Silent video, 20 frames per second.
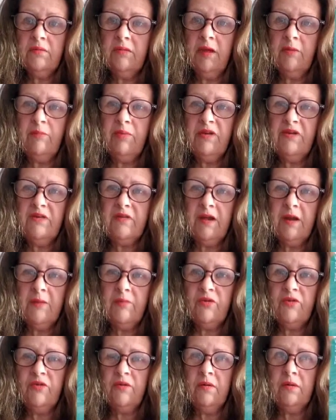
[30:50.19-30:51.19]
that
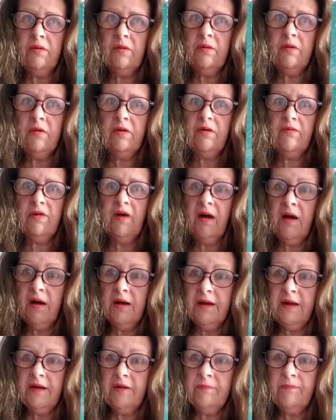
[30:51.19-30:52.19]
perception of a
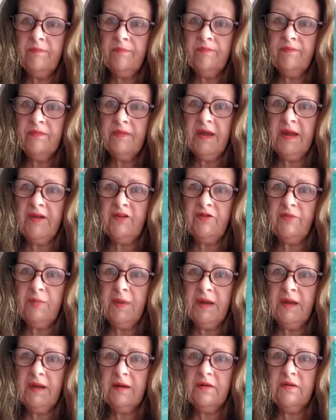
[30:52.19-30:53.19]
higher
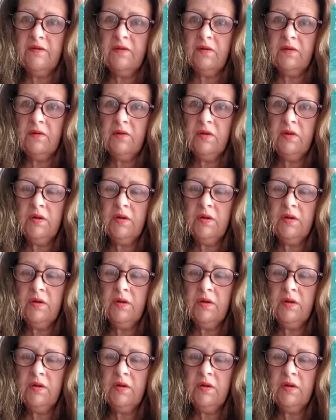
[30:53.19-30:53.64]
aspect,